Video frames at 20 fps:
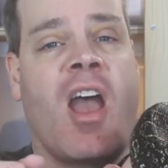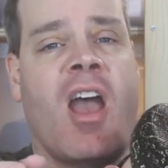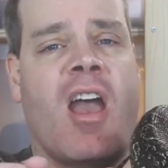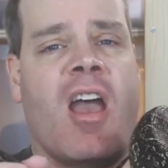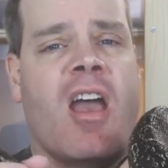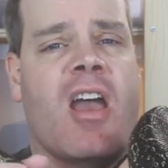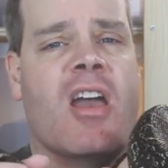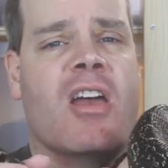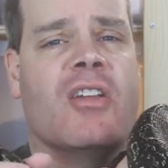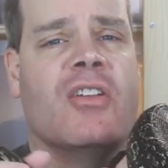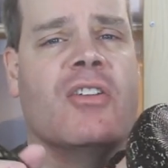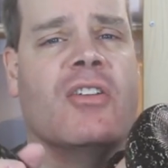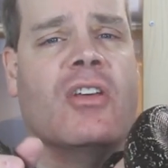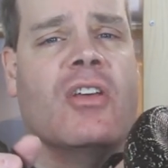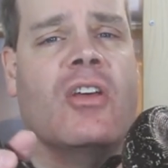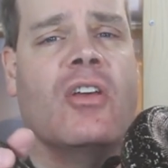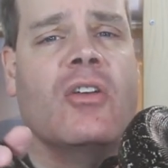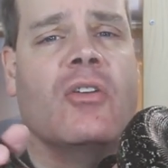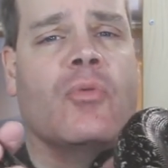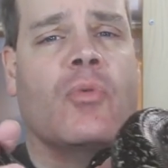And
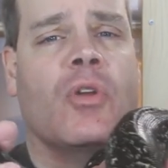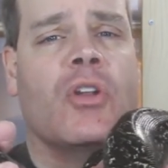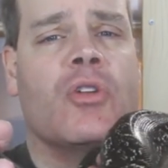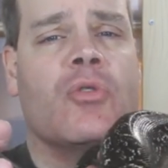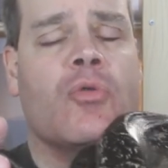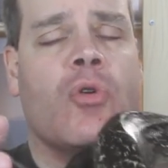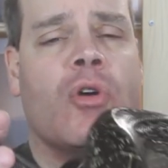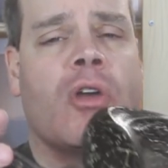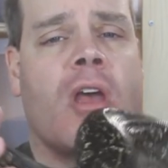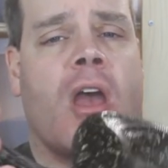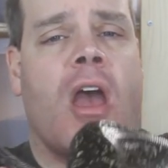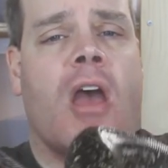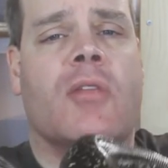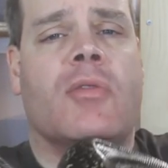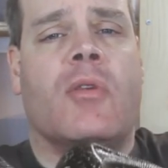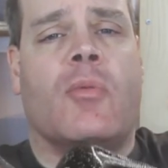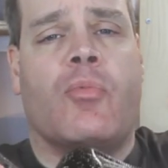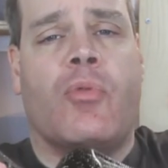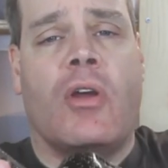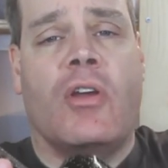when you look at
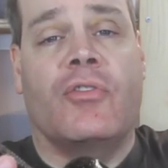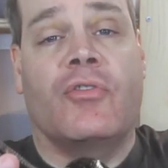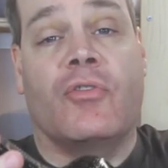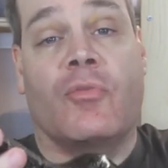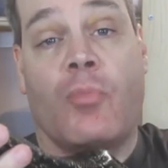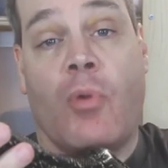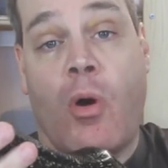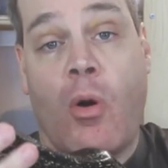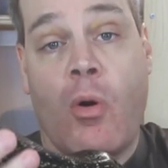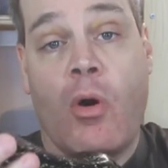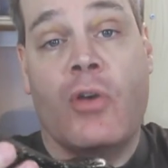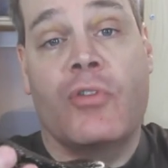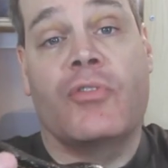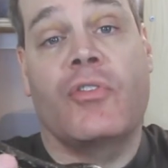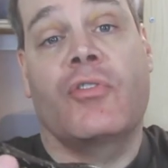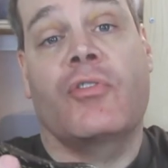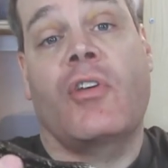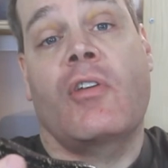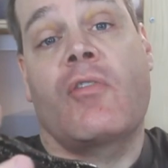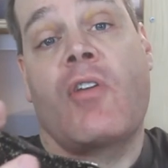the price of boas,
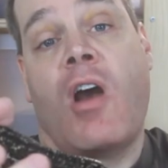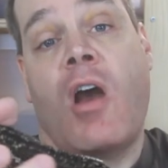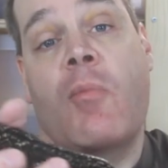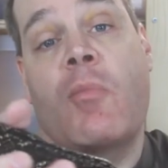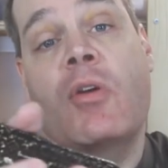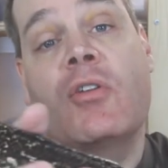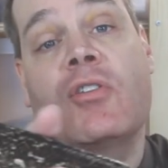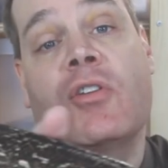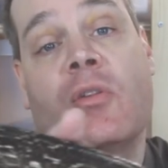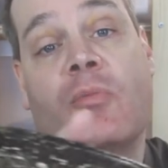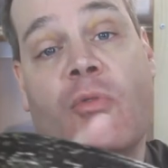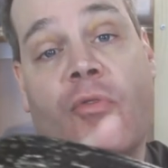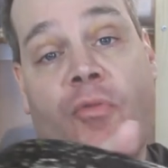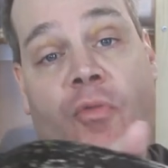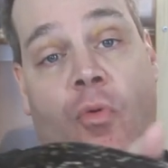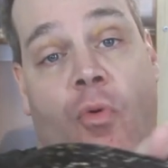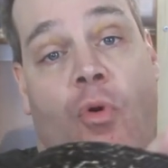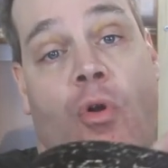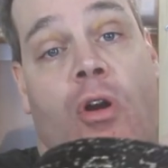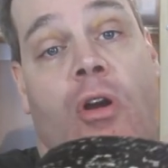as I've commented
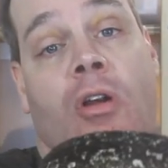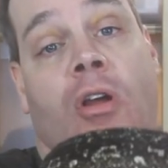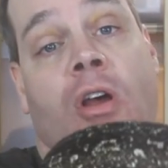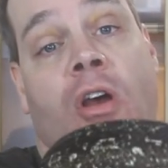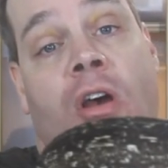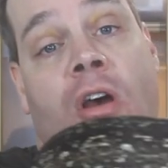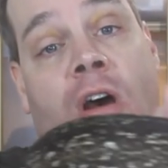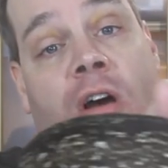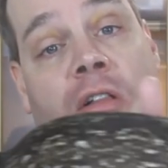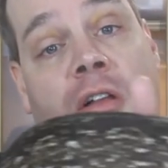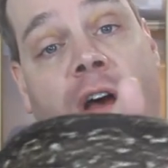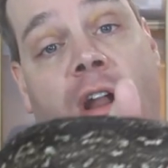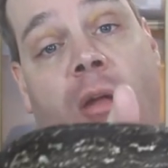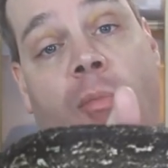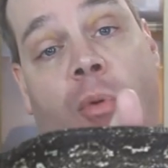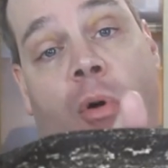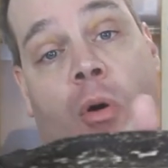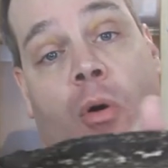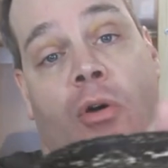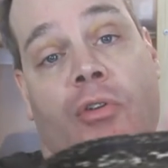before, a lot of
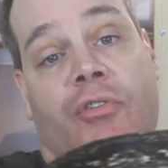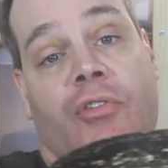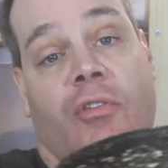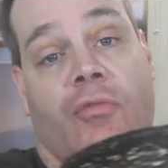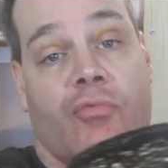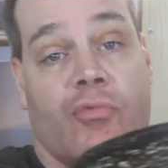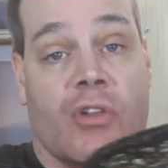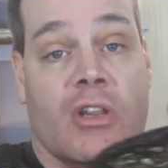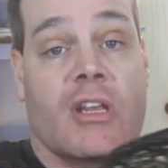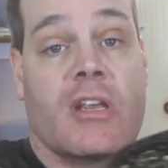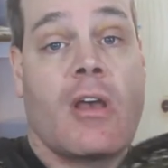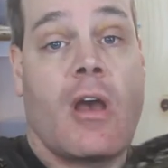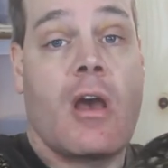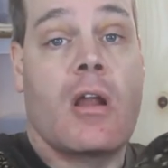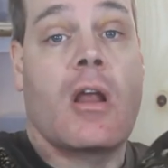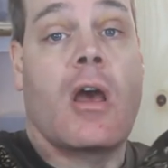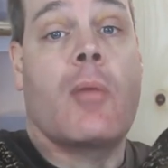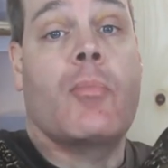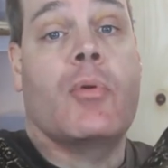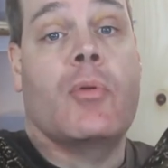boas have really
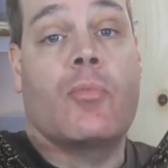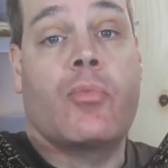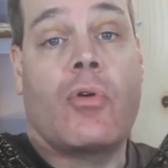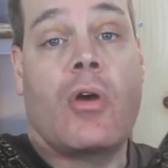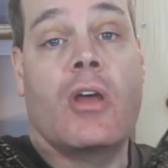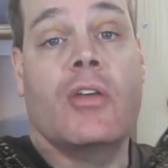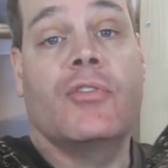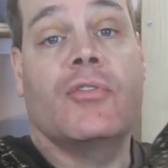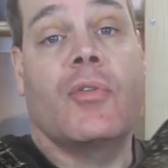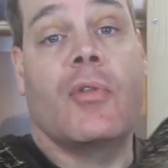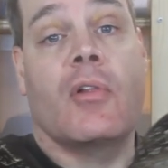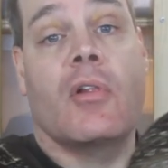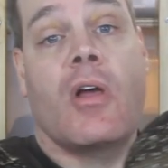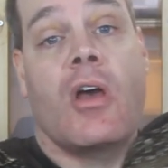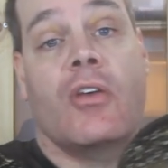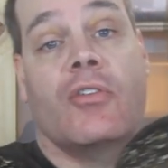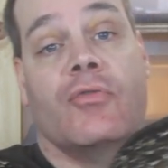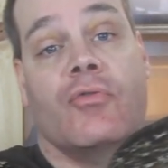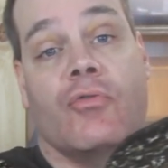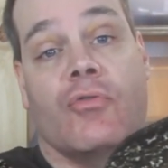gone up in price in the
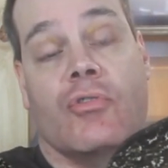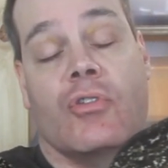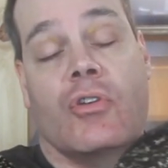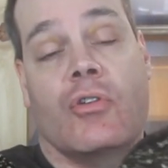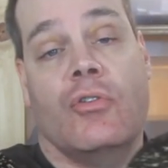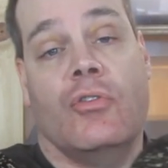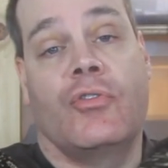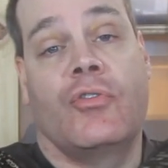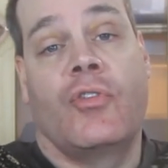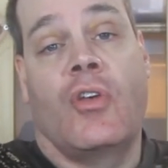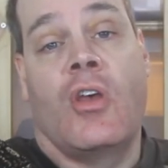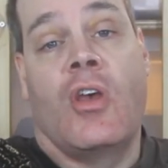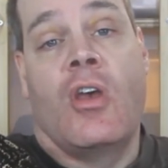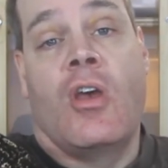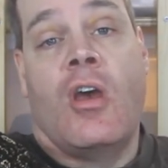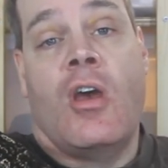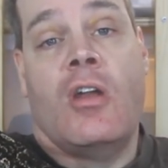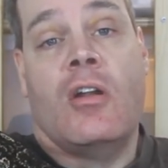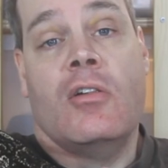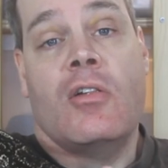last few years.
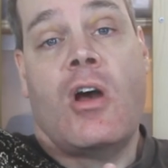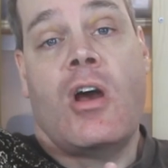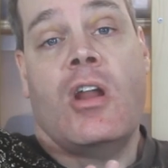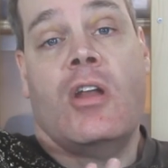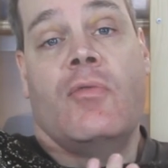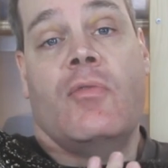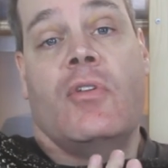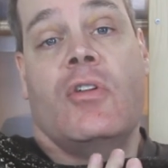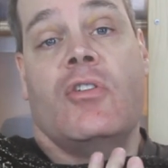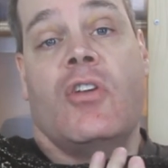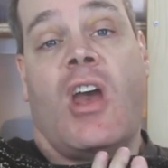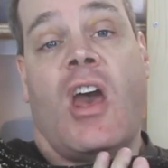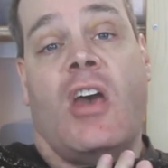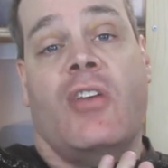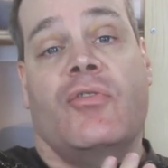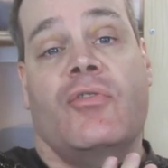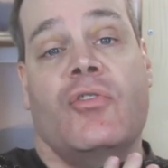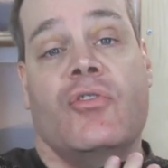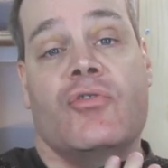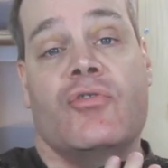And a lot of it
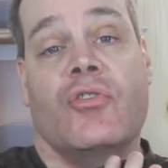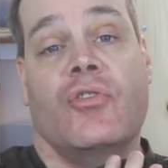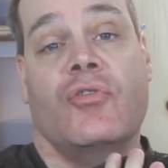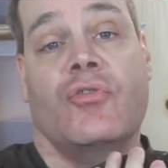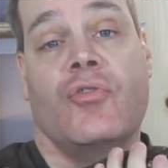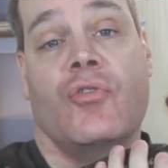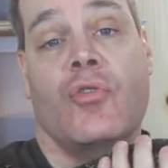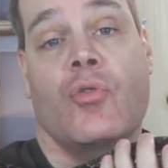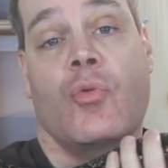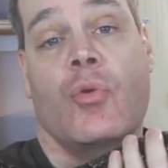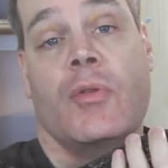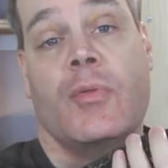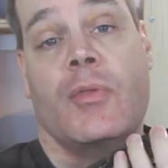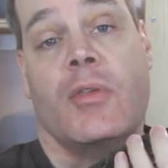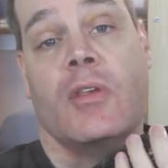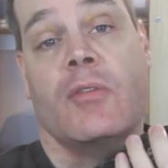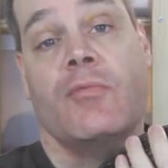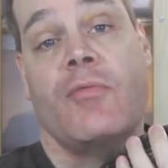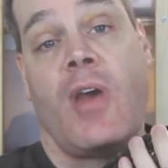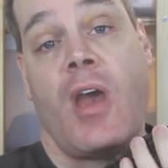has to just do with
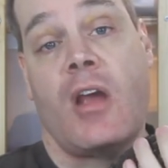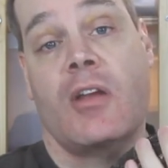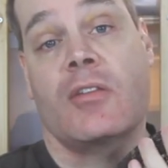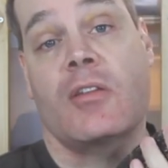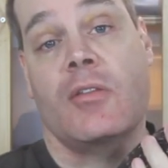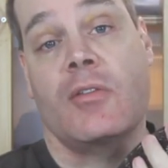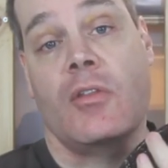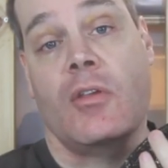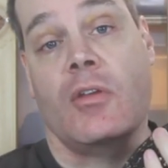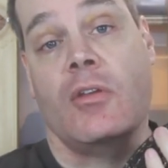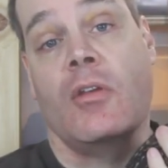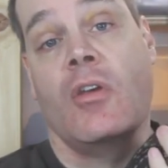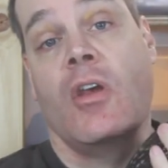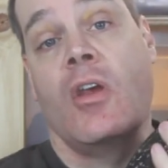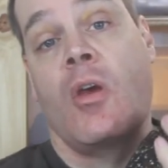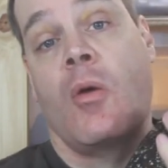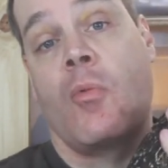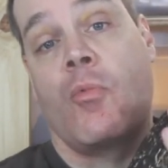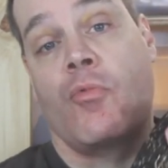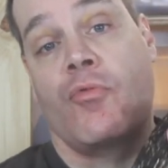the fact that the
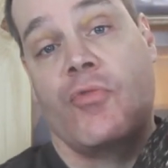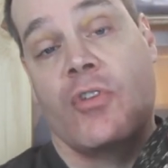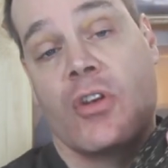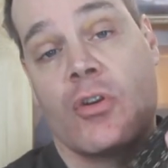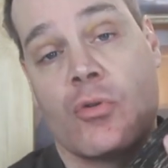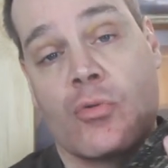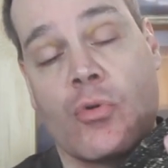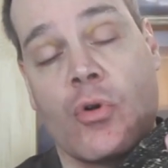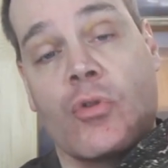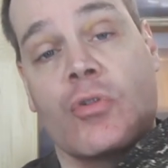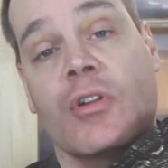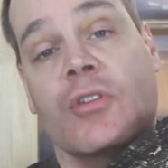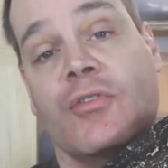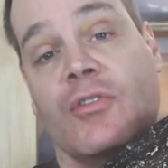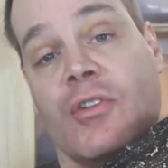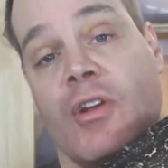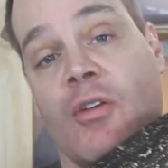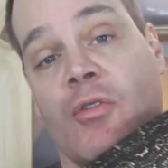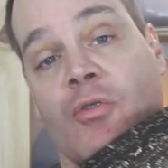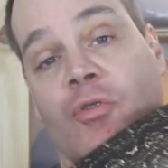feeder rodents
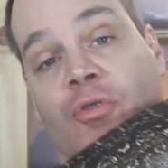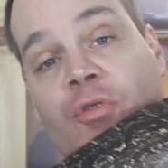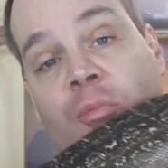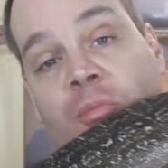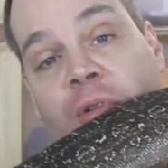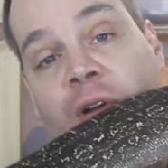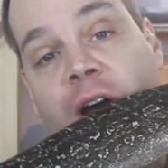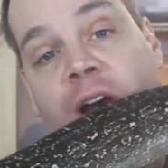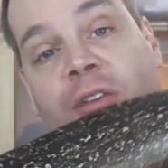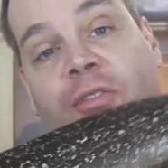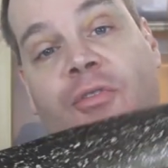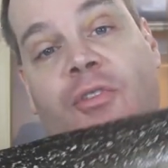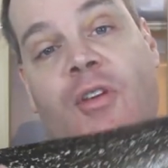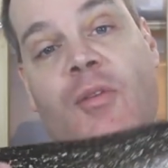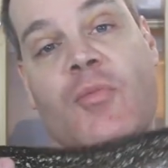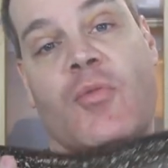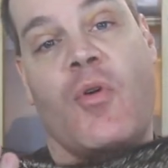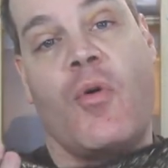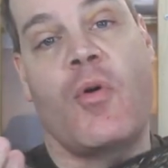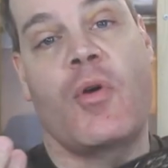and other supplies
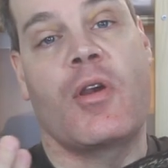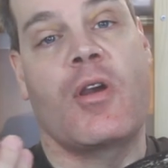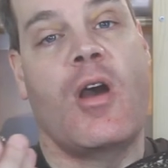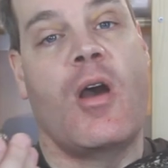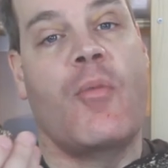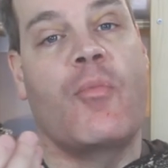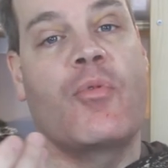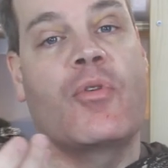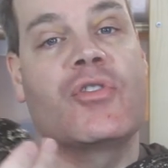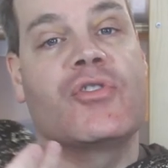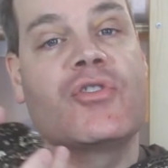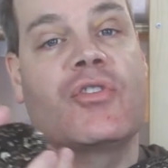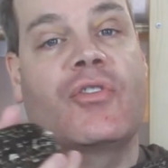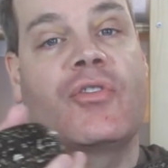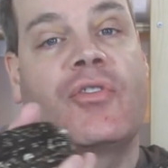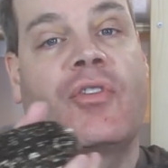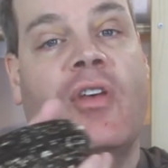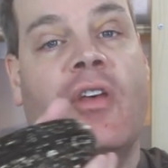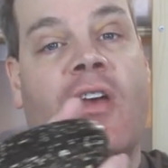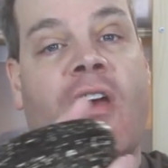keep going up, which
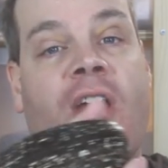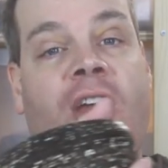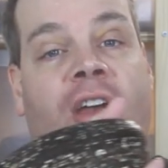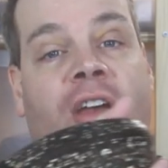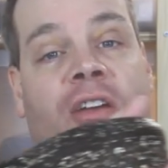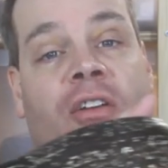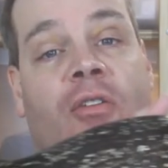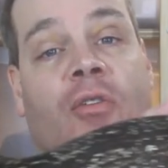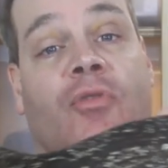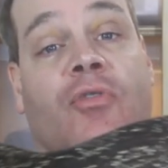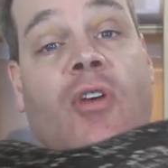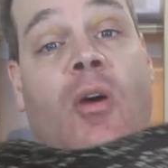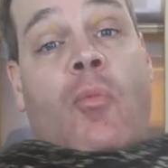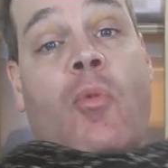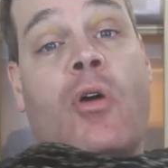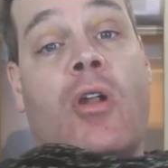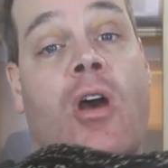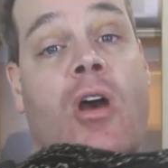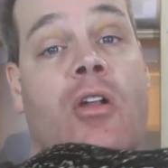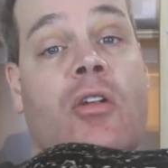is, you know,
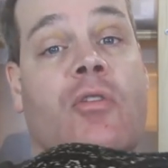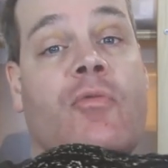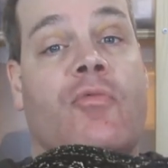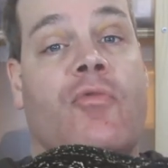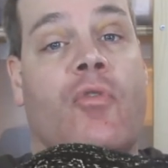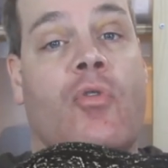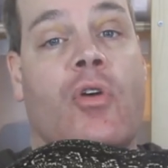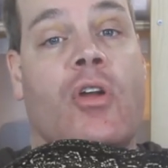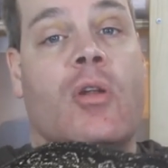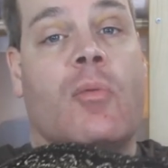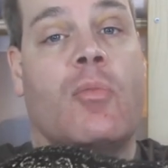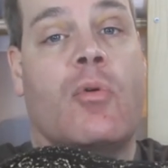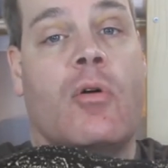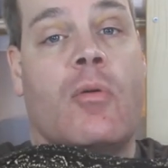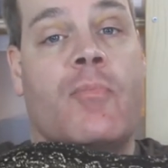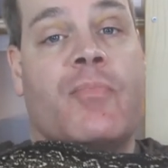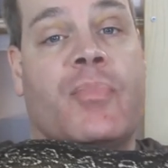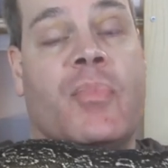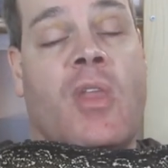somewhat unavoidable.